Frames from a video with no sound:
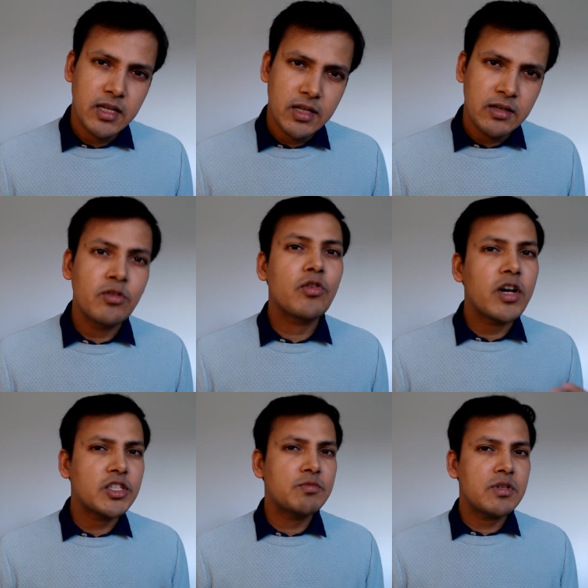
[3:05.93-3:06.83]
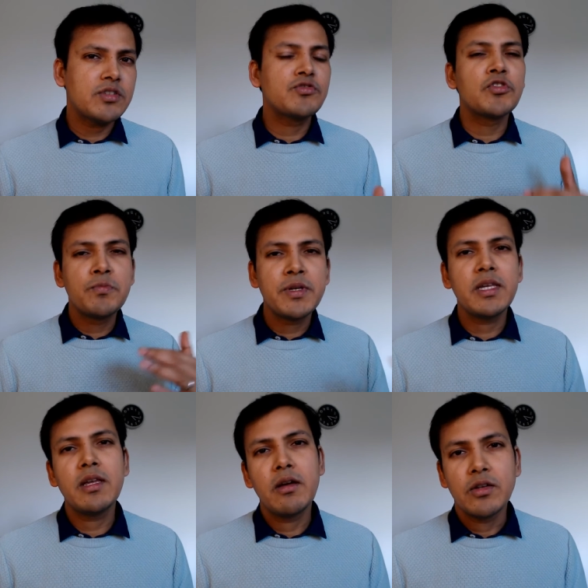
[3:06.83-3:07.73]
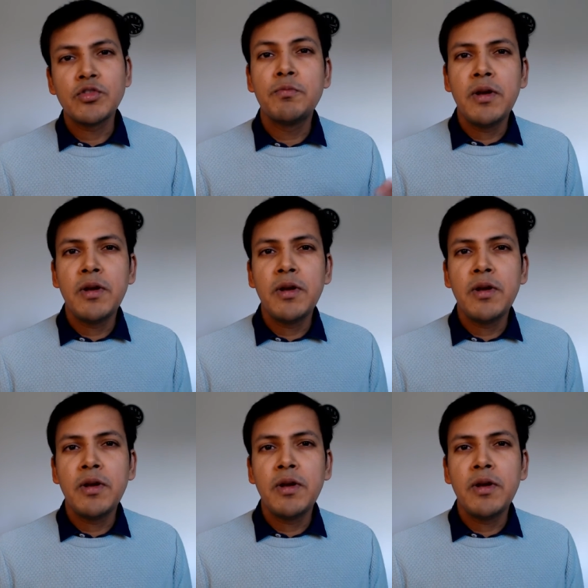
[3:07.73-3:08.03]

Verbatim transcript: your customer should be should